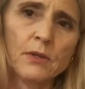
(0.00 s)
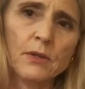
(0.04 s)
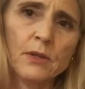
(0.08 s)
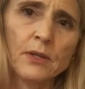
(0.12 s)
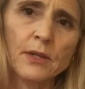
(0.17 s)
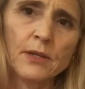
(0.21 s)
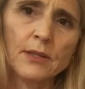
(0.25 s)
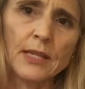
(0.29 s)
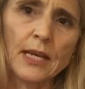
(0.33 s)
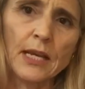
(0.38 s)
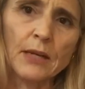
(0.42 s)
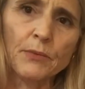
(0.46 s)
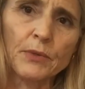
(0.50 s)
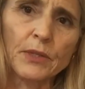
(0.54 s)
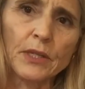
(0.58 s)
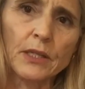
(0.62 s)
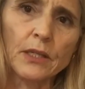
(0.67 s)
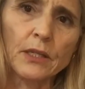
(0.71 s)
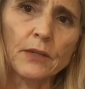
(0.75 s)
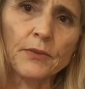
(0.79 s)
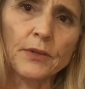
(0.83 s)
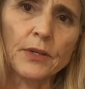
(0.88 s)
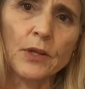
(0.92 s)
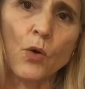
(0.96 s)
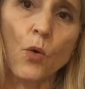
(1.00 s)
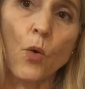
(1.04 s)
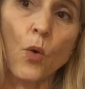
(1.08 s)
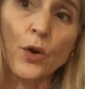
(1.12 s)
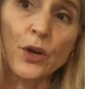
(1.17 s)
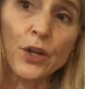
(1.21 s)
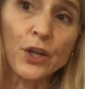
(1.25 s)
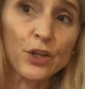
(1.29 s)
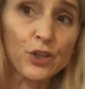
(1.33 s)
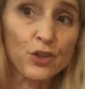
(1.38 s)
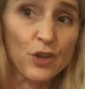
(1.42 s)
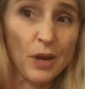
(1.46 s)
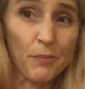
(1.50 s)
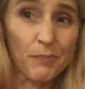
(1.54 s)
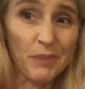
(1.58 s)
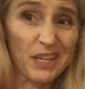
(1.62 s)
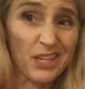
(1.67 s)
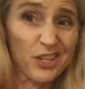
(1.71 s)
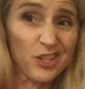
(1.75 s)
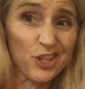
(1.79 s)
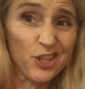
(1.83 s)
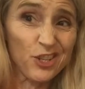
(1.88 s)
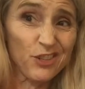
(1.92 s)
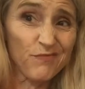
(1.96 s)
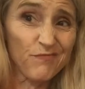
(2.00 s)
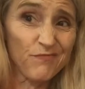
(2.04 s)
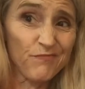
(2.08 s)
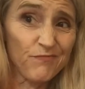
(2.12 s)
That would look for, or you could draw a picture.